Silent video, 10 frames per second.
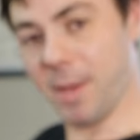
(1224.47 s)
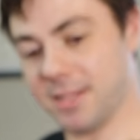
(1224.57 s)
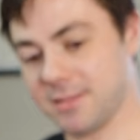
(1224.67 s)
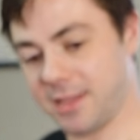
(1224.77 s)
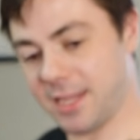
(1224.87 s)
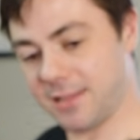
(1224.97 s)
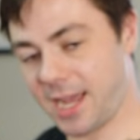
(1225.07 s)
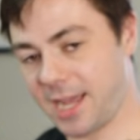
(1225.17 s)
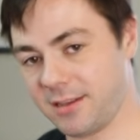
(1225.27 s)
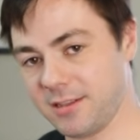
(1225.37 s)
bends like
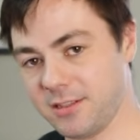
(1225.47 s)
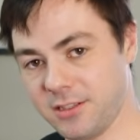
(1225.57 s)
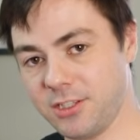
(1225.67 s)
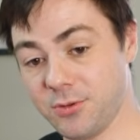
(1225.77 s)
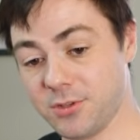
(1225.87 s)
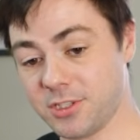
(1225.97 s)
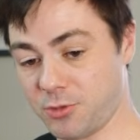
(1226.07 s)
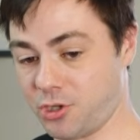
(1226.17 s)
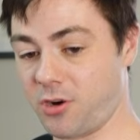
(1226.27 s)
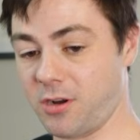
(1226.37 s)
that, use some
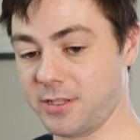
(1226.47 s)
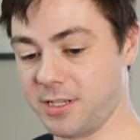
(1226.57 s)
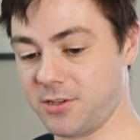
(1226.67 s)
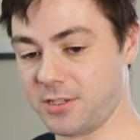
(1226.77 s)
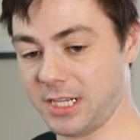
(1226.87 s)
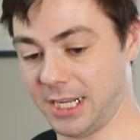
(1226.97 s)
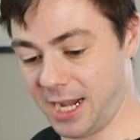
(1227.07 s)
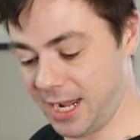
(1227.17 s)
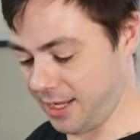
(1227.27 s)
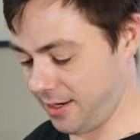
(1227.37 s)
strong scissors to
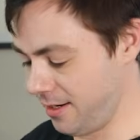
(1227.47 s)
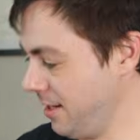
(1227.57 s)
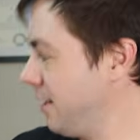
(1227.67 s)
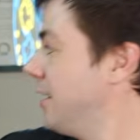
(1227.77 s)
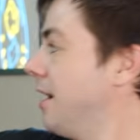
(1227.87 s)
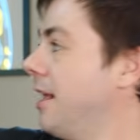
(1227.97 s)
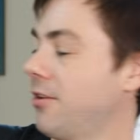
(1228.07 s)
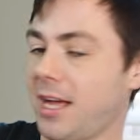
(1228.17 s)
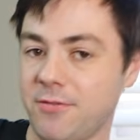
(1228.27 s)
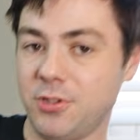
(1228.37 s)
cut it, and
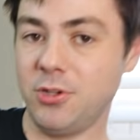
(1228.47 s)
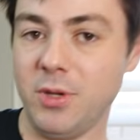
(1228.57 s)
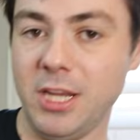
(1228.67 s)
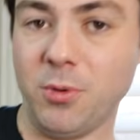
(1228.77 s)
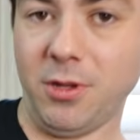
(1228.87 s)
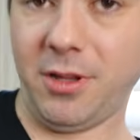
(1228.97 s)
you'll have 2 equal